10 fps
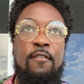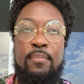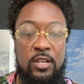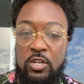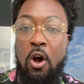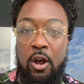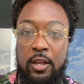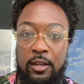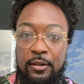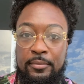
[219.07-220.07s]
been
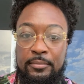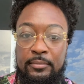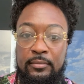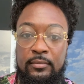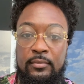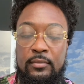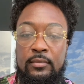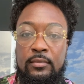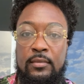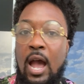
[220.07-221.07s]
talking.
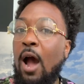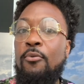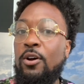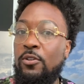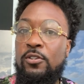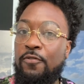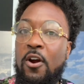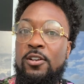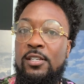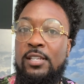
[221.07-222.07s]
I would go so
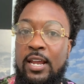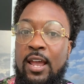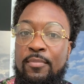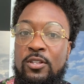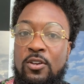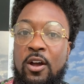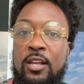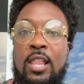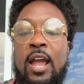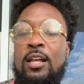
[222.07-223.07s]
far as to say they've been
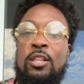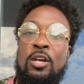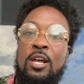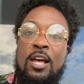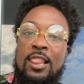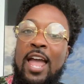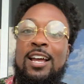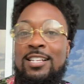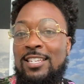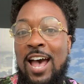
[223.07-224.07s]
talking like a
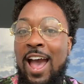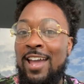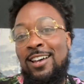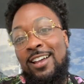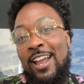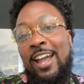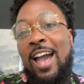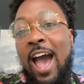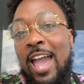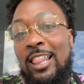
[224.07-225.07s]
Tyga and
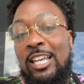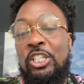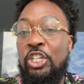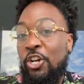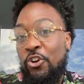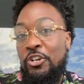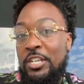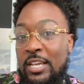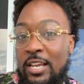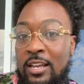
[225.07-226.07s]
Kylie Jenner
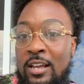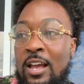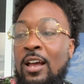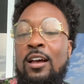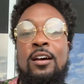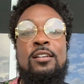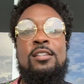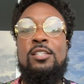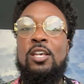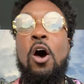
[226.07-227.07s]
tea.
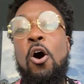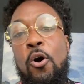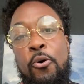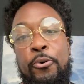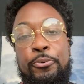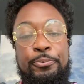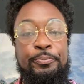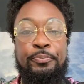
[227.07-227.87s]
So,